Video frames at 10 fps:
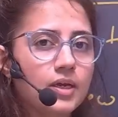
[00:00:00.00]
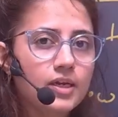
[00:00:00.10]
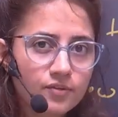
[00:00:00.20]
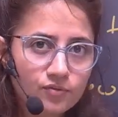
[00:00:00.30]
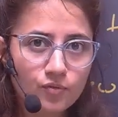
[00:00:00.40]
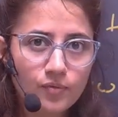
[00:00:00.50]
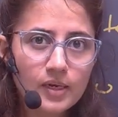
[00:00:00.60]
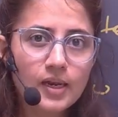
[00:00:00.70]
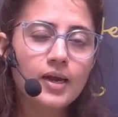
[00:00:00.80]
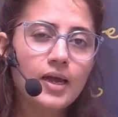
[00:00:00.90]
GitHub
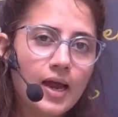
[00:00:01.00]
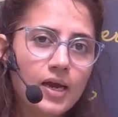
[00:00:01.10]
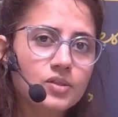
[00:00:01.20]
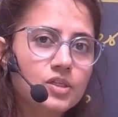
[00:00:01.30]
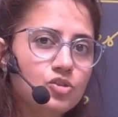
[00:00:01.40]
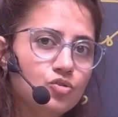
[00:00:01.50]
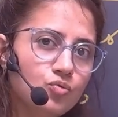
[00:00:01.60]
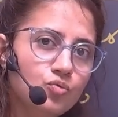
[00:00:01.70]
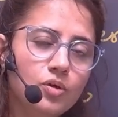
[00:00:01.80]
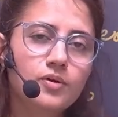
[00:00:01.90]
profile and add these
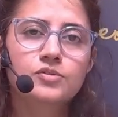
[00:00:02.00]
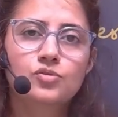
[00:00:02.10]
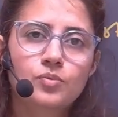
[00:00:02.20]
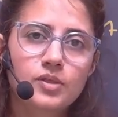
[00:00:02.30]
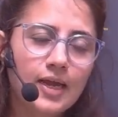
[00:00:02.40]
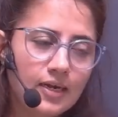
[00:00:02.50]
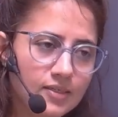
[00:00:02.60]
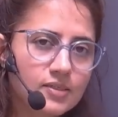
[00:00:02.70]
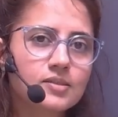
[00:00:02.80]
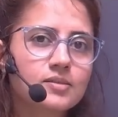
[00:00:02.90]
to your resume. That
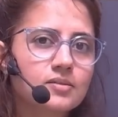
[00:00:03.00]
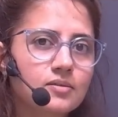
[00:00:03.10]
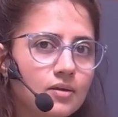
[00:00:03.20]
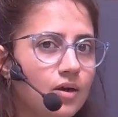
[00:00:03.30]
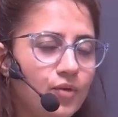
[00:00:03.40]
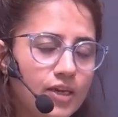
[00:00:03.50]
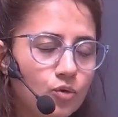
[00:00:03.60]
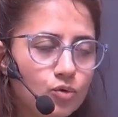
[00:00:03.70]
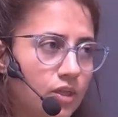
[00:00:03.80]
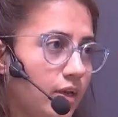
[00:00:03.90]
is a very good